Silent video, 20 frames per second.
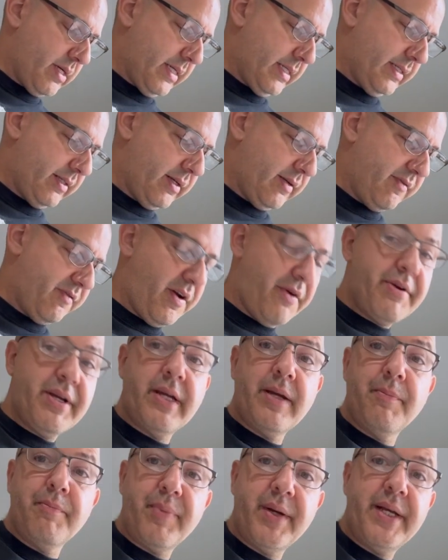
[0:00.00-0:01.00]
very
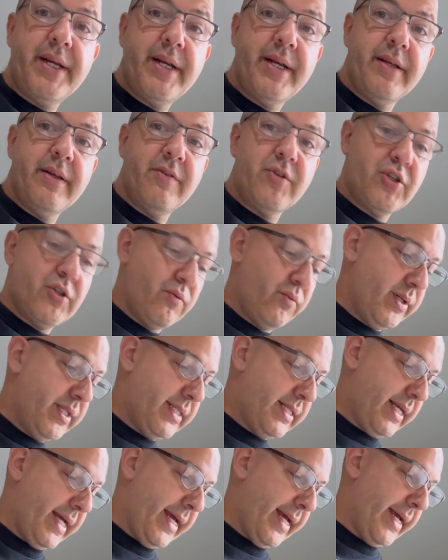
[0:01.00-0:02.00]
competitive, should we
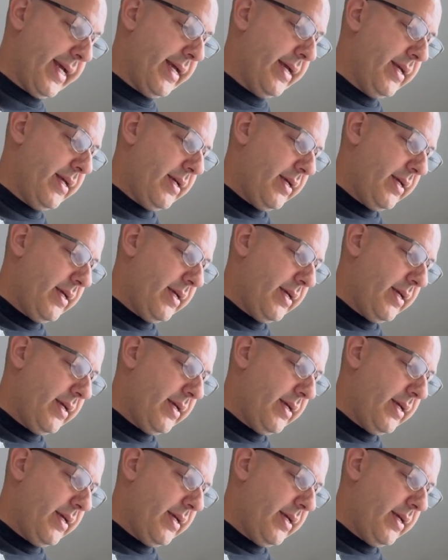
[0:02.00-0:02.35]
say,